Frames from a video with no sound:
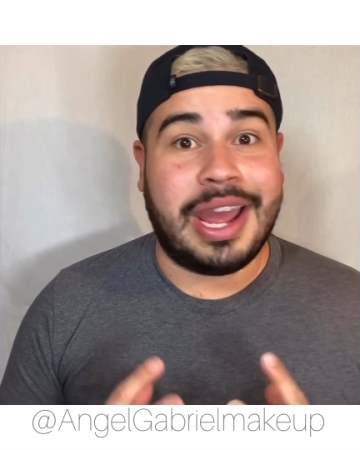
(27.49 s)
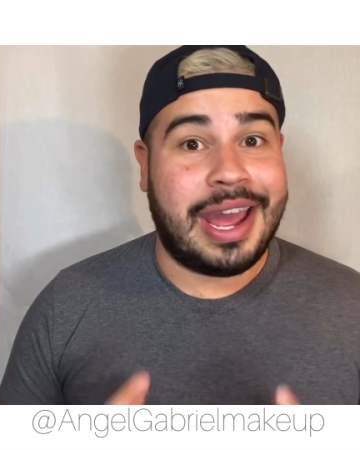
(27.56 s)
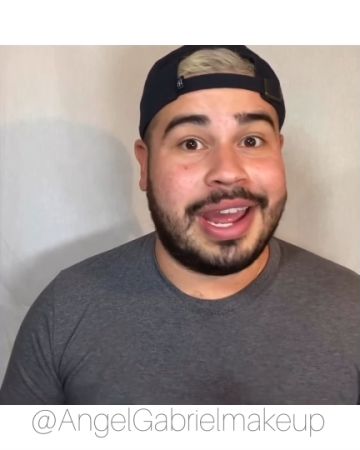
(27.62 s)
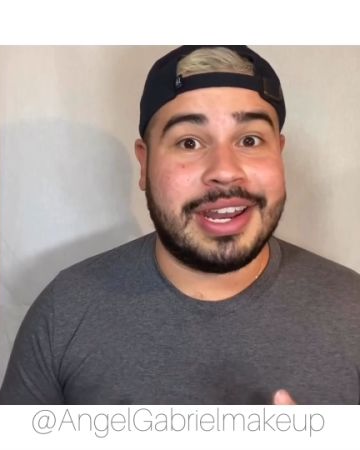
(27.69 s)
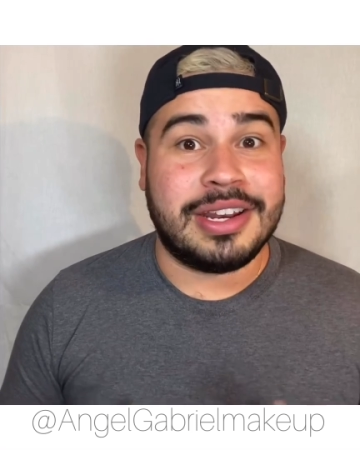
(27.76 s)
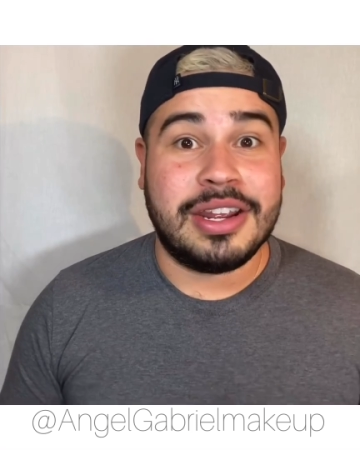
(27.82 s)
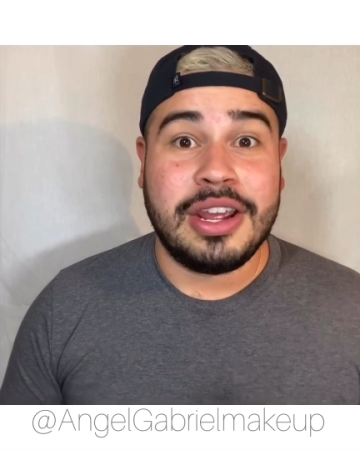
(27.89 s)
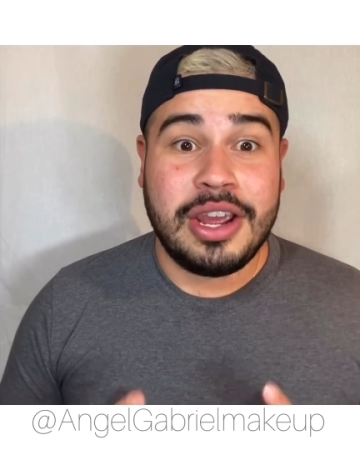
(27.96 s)

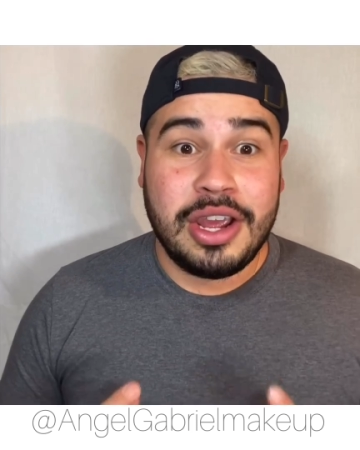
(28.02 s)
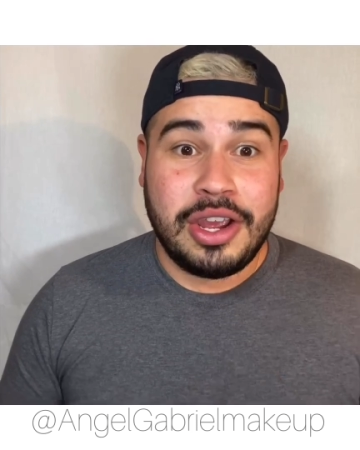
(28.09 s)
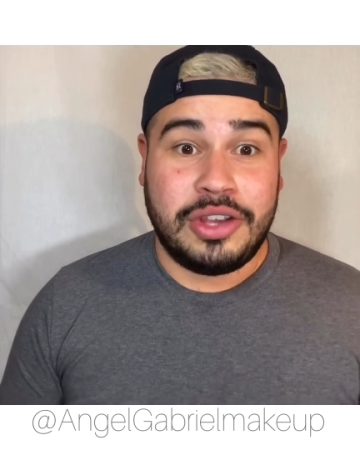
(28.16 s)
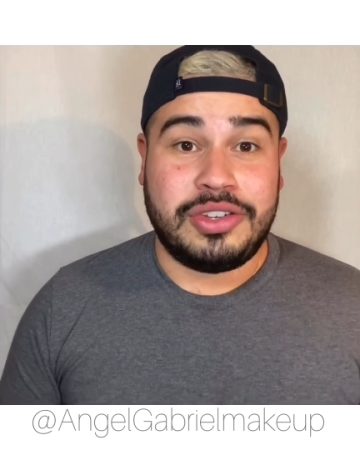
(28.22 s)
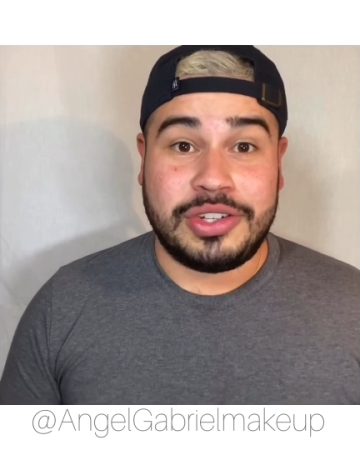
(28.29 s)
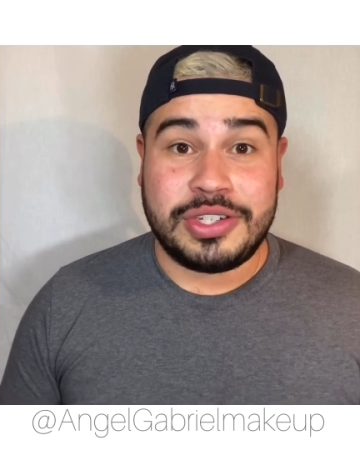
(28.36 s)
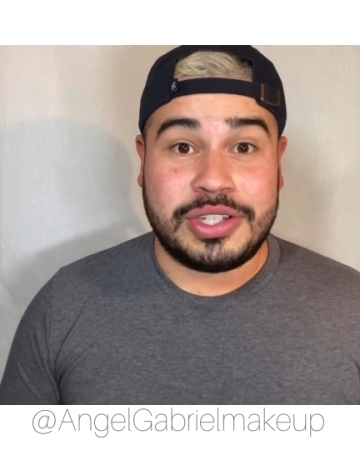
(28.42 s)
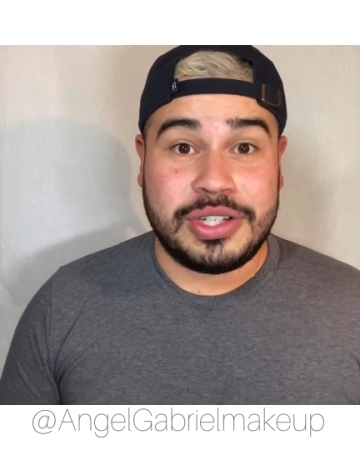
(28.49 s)
and
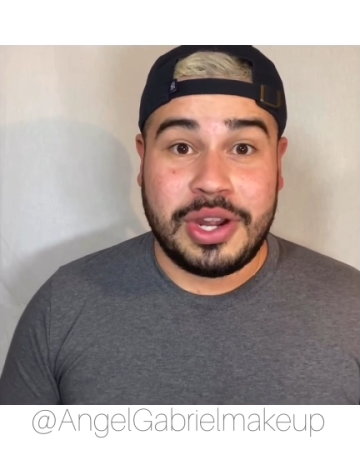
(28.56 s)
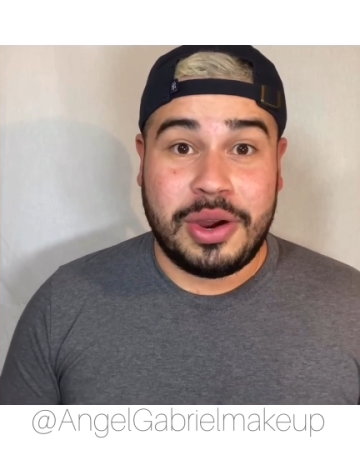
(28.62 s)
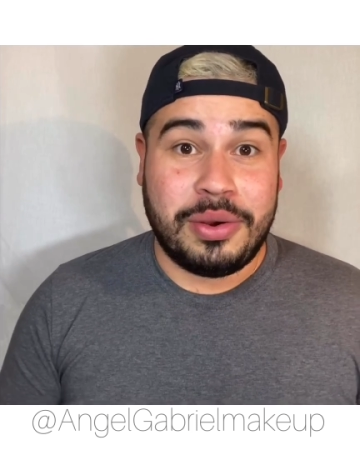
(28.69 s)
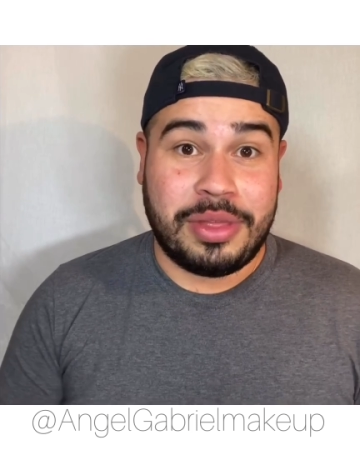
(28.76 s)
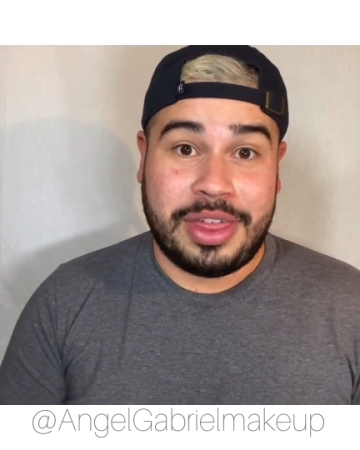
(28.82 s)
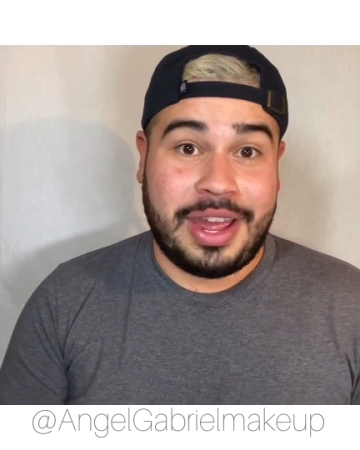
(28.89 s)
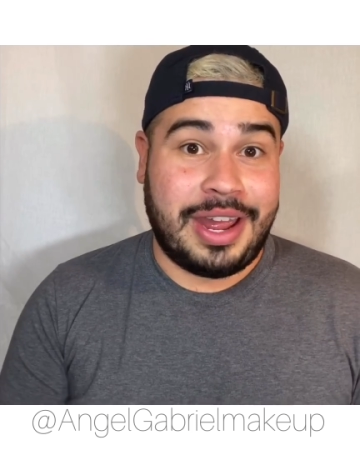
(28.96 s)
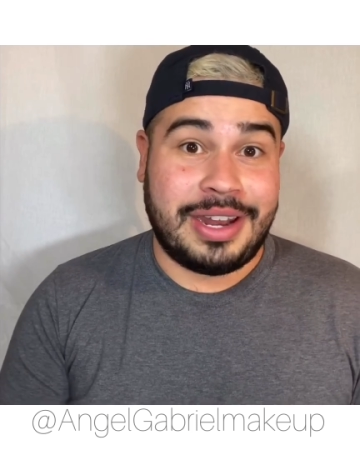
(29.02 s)
just know
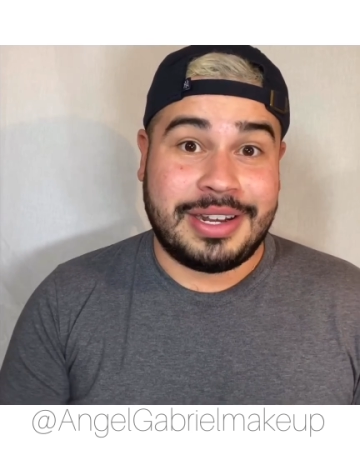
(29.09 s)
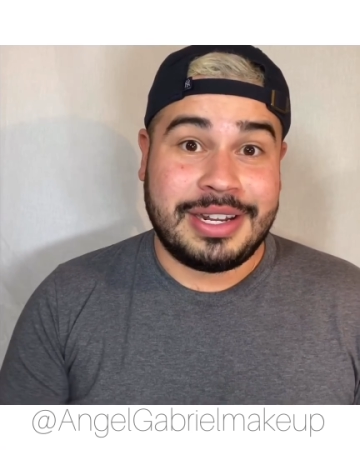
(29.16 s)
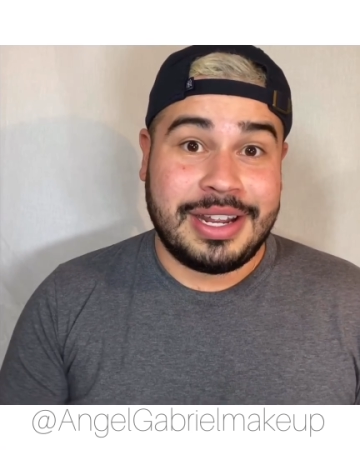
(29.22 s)
that